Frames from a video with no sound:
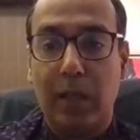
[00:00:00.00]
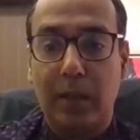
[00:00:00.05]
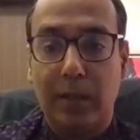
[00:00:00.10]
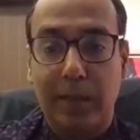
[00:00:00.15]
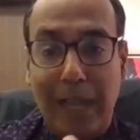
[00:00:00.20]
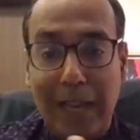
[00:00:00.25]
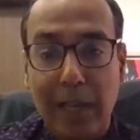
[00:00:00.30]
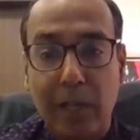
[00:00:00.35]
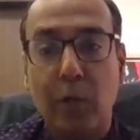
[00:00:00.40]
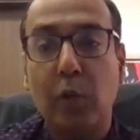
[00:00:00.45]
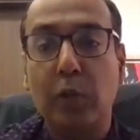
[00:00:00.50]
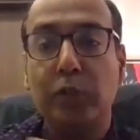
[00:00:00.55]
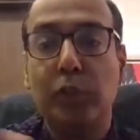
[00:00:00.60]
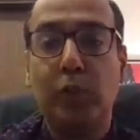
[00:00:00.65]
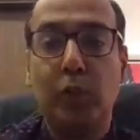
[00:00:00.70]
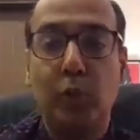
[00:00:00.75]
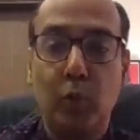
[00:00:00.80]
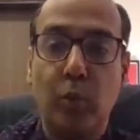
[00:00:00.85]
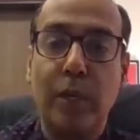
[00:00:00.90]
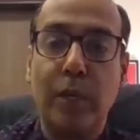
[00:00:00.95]
tell your
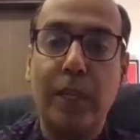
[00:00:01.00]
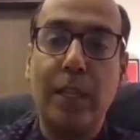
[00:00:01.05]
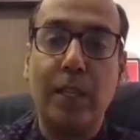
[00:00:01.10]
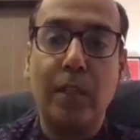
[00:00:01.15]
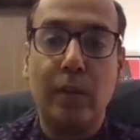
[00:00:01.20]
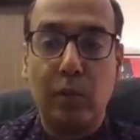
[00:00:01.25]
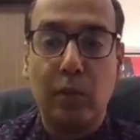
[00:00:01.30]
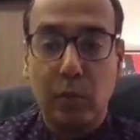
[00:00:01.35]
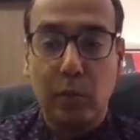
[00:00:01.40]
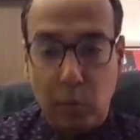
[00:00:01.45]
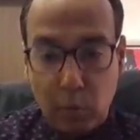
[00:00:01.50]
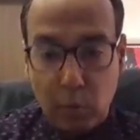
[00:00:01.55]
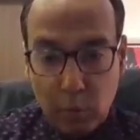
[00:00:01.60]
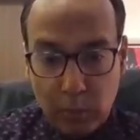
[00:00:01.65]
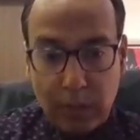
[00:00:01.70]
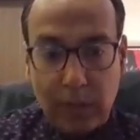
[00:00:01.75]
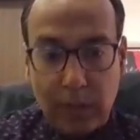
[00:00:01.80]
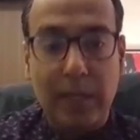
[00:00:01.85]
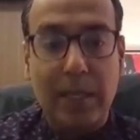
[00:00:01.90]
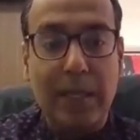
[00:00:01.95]
story
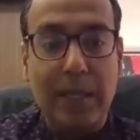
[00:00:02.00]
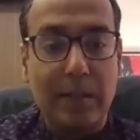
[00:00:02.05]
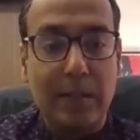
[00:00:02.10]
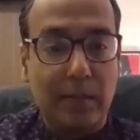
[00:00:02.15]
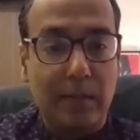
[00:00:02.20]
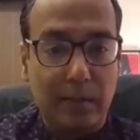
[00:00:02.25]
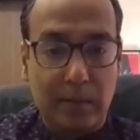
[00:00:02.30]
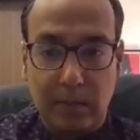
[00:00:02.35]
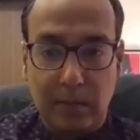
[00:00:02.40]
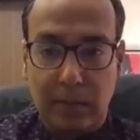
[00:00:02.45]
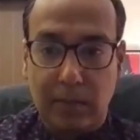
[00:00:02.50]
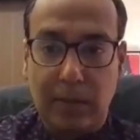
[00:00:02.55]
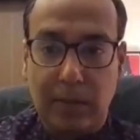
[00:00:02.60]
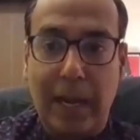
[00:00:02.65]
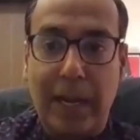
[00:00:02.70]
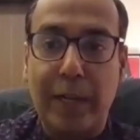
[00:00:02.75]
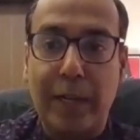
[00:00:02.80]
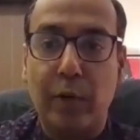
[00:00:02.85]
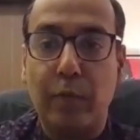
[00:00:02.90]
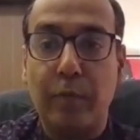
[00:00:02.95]
through these
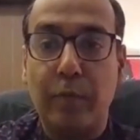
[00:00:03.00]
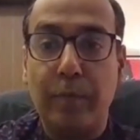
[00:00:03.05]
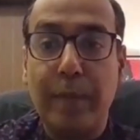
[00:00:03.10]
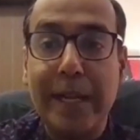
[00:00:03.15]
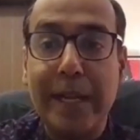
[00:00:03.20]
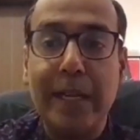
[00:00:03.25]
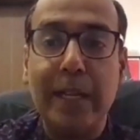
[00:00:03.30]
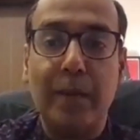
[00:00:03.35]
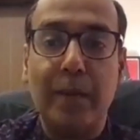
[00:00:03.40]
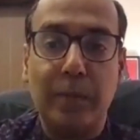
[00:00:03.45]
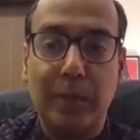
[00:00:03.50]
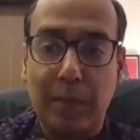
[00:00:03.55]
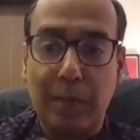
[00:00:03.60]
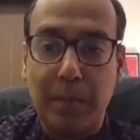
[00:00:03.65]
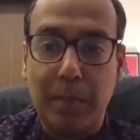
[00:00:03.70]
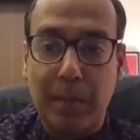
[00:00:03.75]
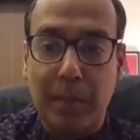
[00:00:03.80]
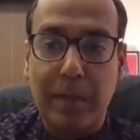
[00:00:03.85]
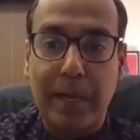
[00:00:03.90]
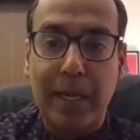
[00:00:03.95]
kind of mediums,
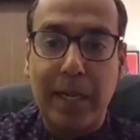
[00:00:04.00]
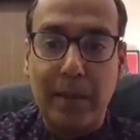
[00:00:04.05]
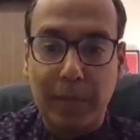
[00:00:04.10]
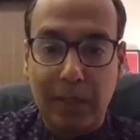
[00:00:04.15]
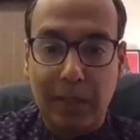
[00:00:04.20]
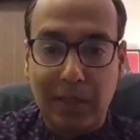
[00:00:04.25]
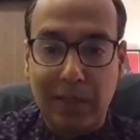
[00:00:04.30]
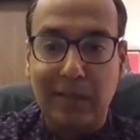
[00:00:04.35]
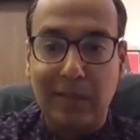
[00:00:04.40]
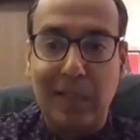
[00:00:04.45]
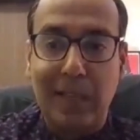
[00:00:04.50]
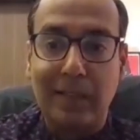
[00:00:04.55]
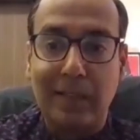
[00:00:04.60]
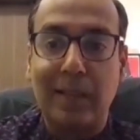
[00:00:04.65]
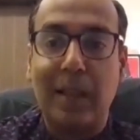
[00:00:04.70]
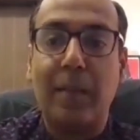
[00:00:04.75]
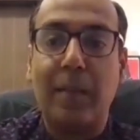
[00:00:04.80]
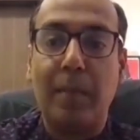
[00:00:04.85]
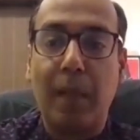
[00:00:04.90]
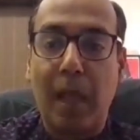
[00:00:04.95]
and by medium in this
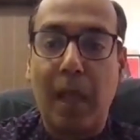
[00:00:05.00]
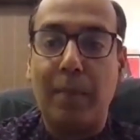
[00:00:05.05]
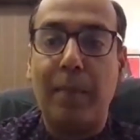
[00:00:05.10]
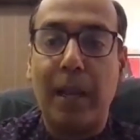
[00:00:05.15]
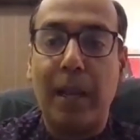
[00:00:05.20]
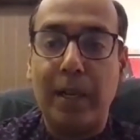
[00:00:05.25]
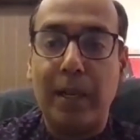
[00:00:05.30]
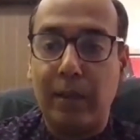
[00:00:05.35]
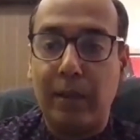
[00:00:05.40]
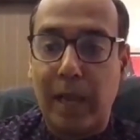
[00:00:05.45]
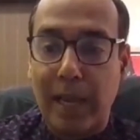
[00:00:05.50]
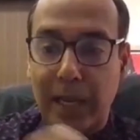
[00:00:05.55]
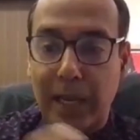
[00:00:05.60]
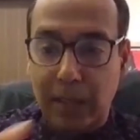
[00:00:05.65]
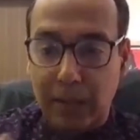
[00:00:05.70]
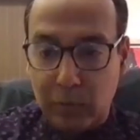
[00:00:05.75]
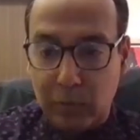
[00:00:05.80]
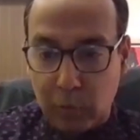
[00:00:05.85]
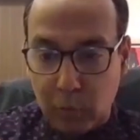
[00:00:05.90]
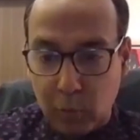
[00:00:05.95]
case I meant
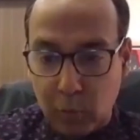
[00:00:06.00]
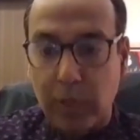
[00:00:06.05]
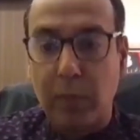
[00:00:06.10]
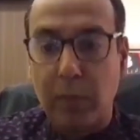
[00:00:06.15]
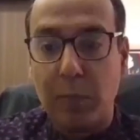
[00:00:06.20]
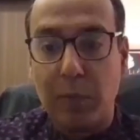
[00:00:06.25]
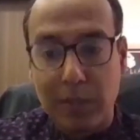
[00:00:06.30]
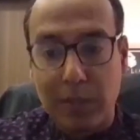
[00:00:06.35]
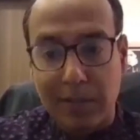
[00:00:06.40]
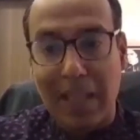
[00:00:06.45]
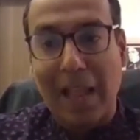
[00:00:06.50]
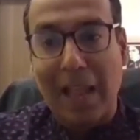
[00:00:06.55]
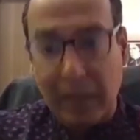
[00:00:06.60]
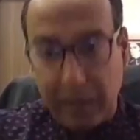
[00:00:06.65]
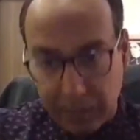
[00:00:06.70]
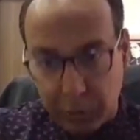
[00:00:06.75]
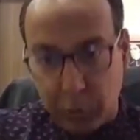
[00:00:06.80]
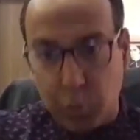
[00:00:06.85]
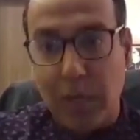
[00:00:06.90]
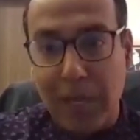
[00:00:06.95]
telling a story which is
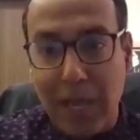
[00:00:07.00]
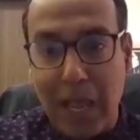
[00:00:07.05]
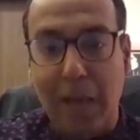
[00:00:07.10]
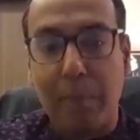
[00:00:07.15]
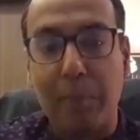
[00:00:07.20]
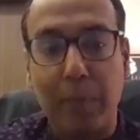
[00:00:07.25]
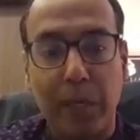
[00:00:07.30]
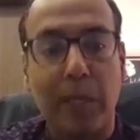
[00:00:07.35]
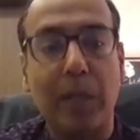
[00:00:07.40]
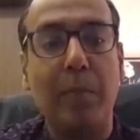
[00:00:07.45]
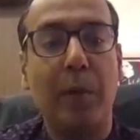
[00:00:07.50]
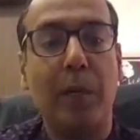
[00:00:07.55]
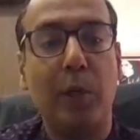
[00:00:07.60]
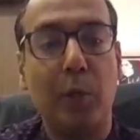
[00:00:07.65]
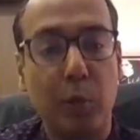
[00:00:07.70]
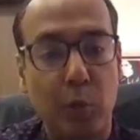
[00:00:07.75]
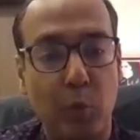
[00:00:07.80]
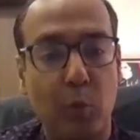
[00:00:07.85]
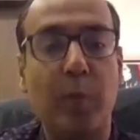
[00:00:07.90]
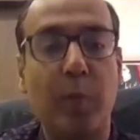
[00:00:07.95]
actually applicable
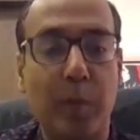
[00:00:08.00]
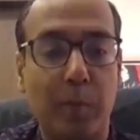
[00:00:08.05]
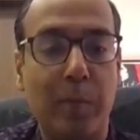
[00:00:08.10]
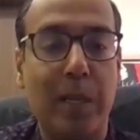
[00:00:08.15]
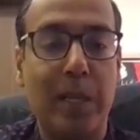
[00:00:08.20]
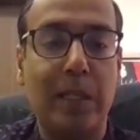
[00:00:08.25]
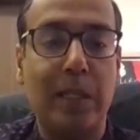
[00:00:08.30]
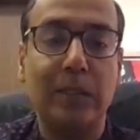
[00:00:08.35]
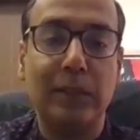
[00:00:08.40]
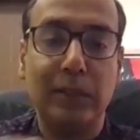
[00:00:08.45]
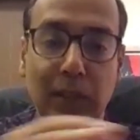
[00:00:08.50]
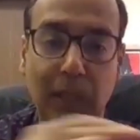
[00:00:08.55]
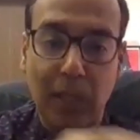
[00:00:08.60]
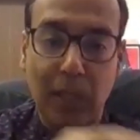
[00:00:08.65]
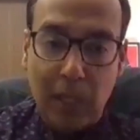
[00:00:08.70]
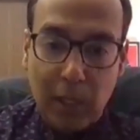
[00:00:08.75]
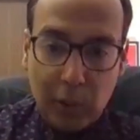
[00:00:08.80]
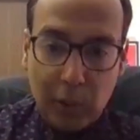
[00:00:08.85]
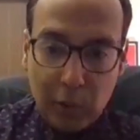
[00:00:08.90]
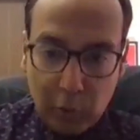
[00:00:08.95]
to human beings
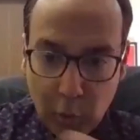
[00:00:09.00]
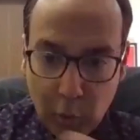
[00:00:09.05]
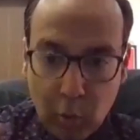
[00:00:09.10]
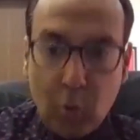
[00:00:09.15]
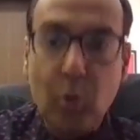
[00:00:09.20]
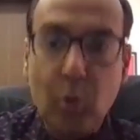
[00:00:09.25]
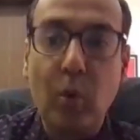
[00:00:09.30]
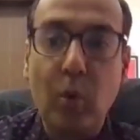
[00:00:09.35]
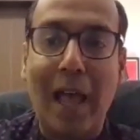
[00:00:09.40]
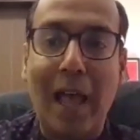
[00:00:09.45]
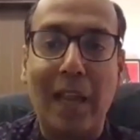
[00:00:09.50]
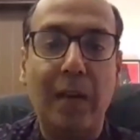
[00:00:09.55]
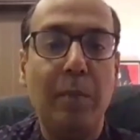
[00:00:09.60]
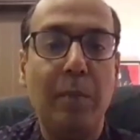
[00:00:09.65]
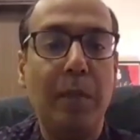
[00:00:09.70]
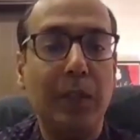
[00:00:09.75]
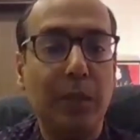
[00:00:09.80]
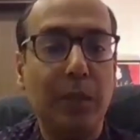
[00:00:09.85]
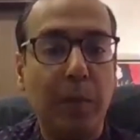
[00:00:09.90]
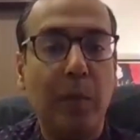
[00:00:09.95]
through
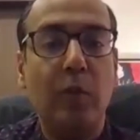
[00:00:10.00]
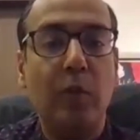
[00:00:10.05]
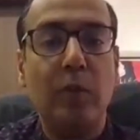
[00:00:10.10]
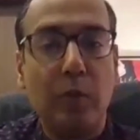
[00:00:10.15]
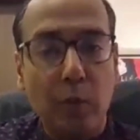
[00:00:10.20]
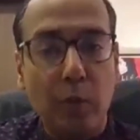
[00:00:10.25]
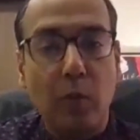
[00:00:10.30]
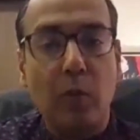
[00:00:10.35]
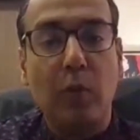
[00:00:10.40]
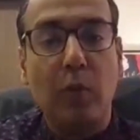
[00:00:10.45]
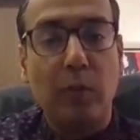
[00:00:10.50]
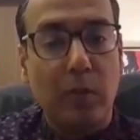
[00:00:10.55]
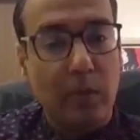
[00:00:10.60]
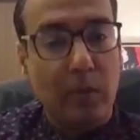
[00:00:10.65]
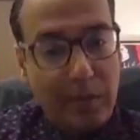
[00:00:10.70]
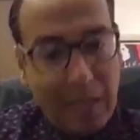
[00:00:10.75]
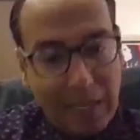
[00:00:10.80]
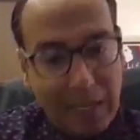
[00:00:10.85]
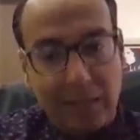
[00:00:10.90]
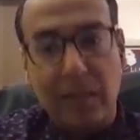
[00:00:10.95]
animals, because
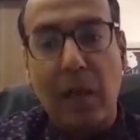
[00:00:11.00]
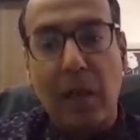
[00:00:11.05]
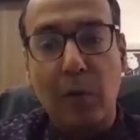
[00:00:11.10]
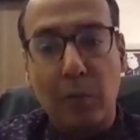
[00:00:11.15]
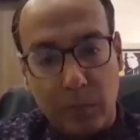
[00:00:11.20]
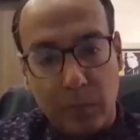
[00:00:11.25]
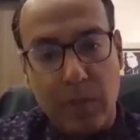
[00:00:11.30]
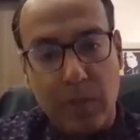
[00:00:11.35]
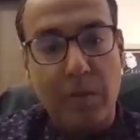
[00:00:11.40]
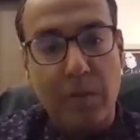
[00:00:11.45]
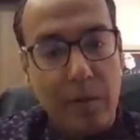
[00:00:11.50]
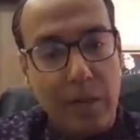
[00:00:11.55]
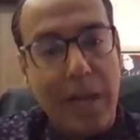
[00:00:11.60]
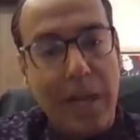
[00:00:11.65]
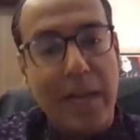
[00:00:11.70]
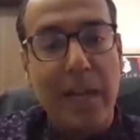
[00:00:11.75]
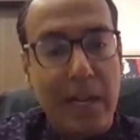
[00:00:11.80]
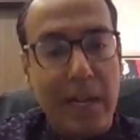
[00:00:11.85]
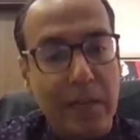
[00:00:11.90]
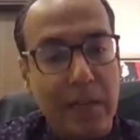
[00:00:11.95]
that's how children
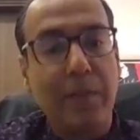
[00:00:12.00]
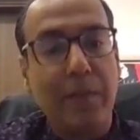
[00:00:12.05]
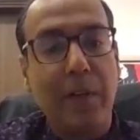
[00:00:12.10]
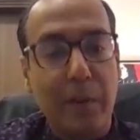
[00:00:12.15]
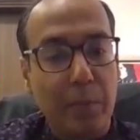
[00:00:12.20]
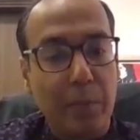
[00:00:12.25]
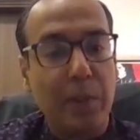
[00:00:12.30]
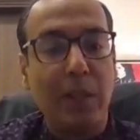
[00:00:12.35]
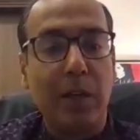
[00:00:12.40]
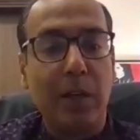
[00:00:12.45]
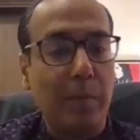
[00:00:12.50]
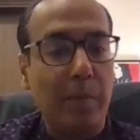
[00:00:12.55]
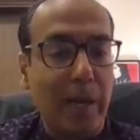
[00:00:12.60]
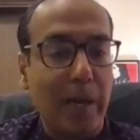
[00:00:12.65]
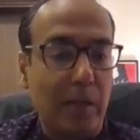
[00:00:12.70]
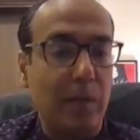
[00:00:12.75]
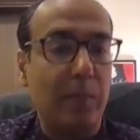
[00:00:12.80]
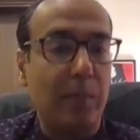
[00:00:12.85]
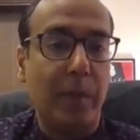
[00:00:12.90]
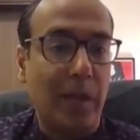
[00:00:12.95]
identify with it
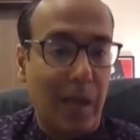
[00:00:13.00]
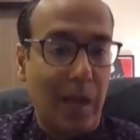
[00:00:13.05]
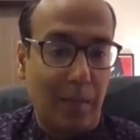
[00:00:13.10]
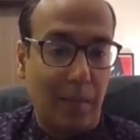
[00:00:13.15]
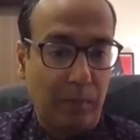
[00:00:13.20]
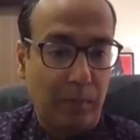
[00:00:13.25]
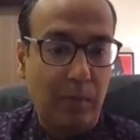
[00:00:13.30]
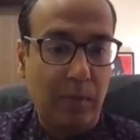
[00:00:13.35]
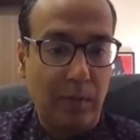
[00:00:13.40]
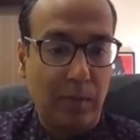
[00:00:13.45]
better, perhaps,